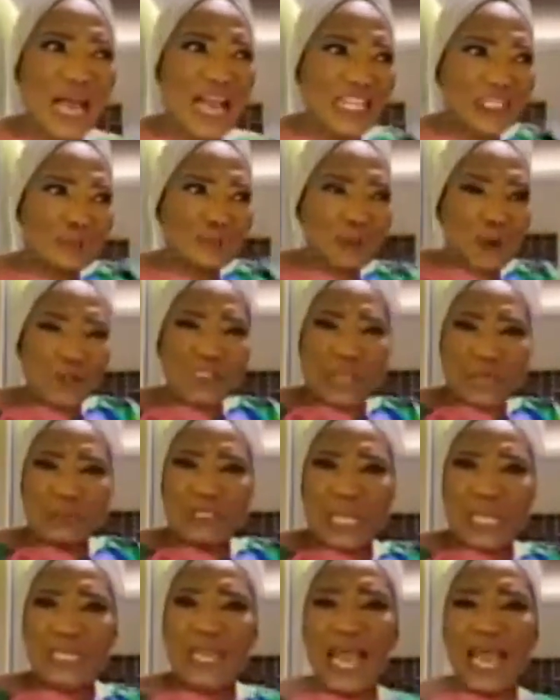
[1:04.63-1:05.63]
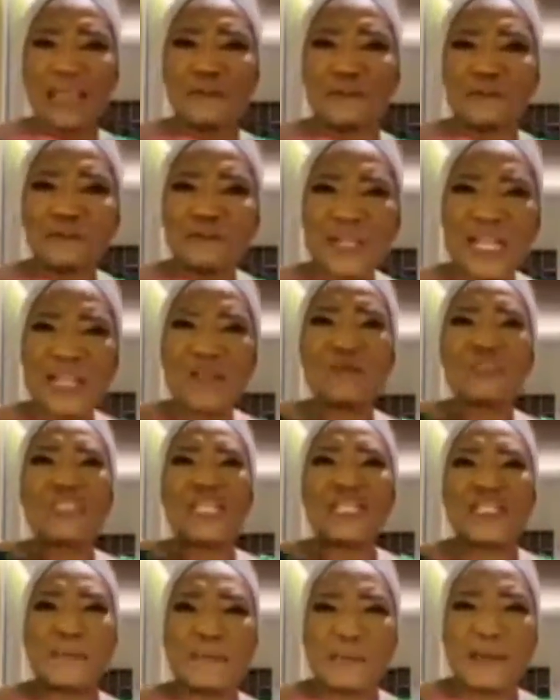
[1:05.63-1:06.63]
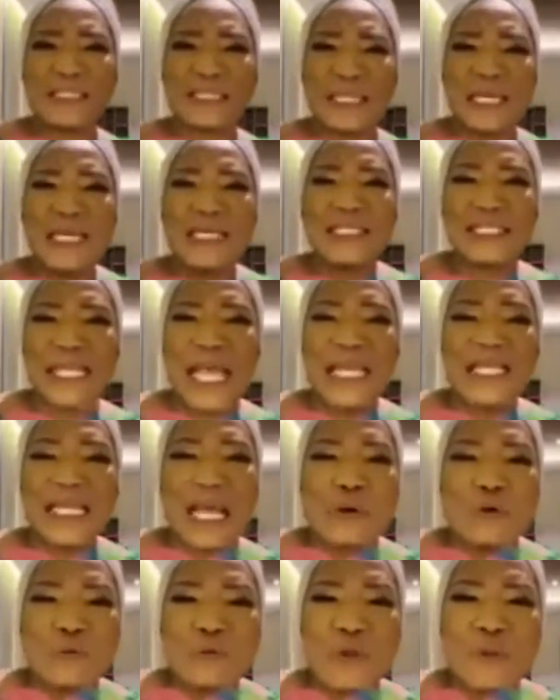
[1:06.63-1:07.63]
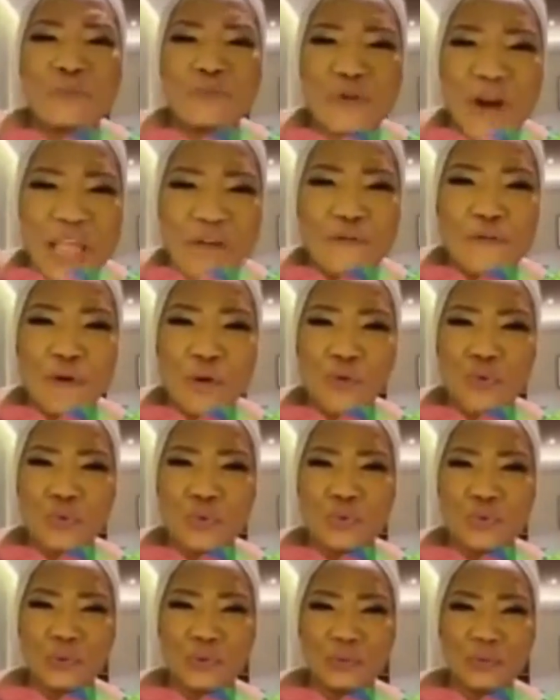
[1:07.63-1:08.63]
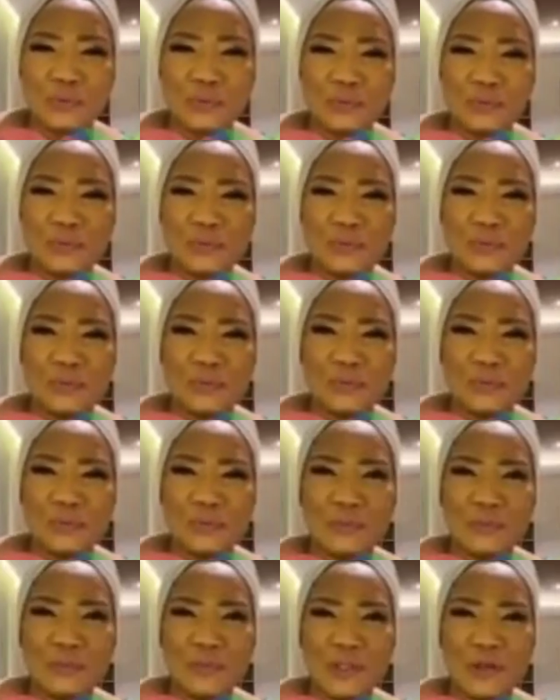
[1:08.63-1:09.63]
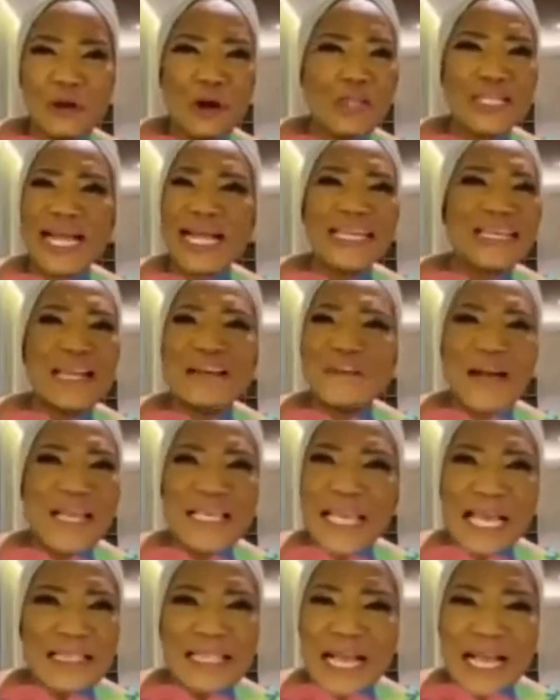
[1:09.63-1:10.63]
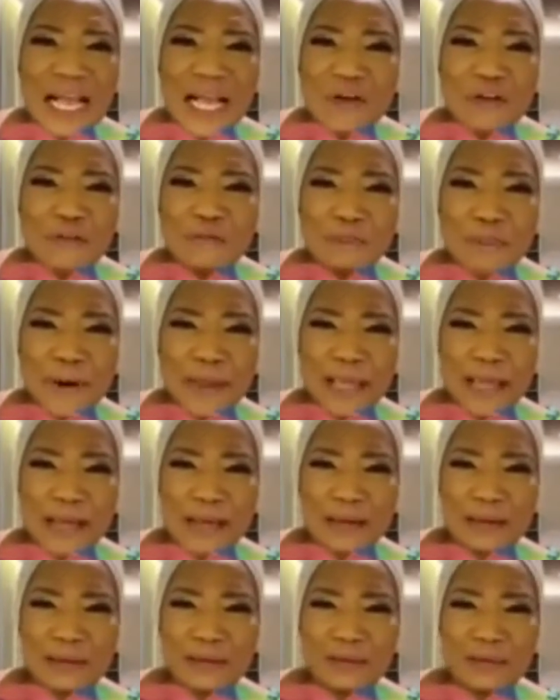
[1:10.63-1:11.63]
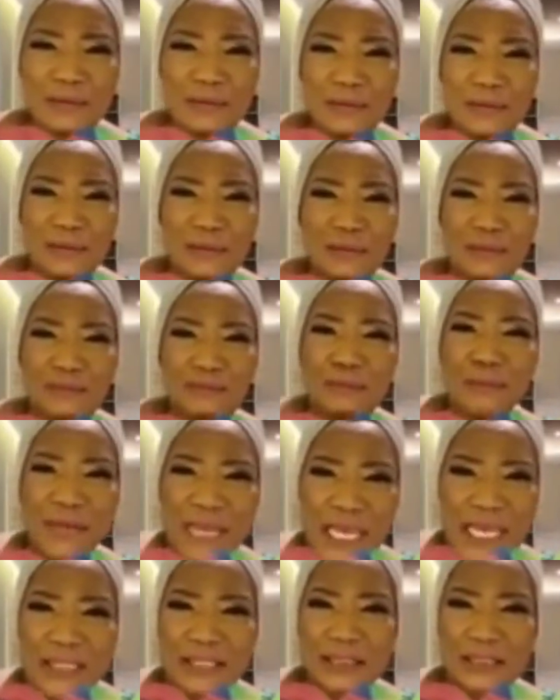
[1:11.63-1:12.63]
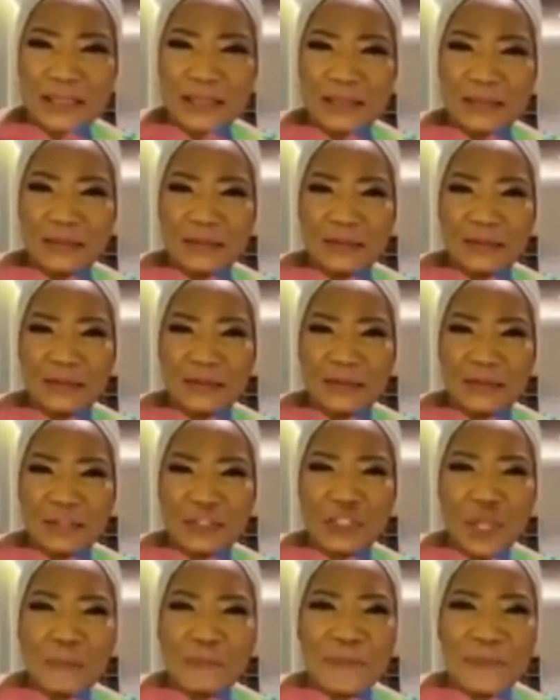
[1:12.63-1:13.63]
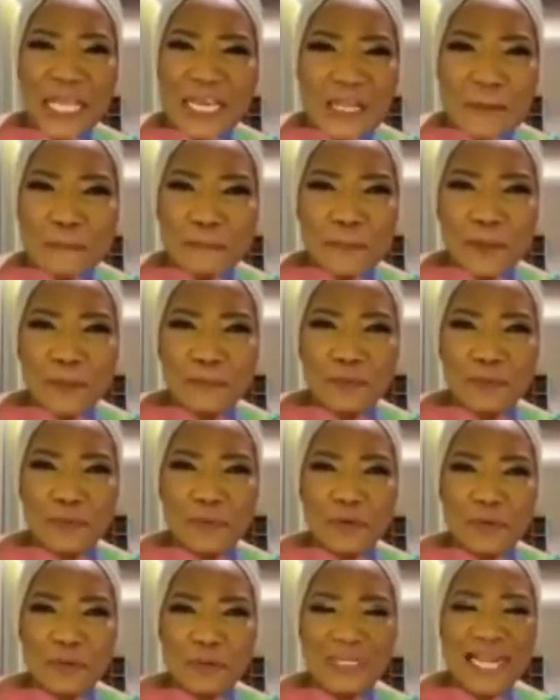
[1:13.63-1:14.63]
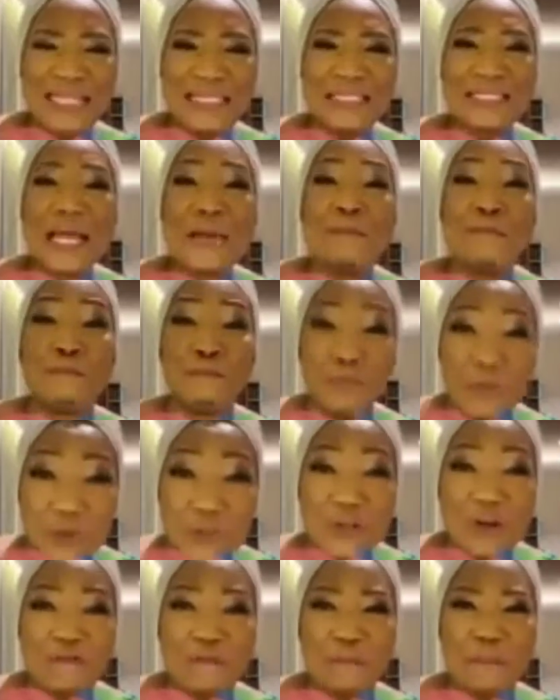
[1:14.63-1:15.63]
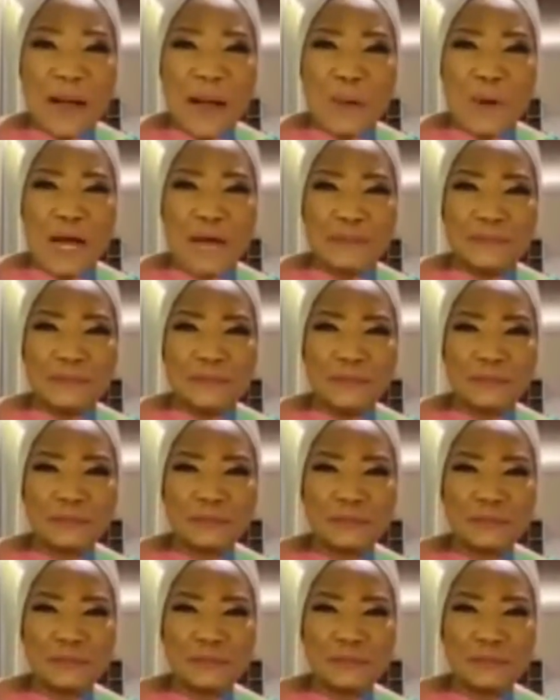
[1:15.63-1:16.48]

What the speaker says: has brought out a knife, and then you say to the person, say there, will be praying for you. God can never hear that kind of prayer. Please, stop telling people. That is abuse of power.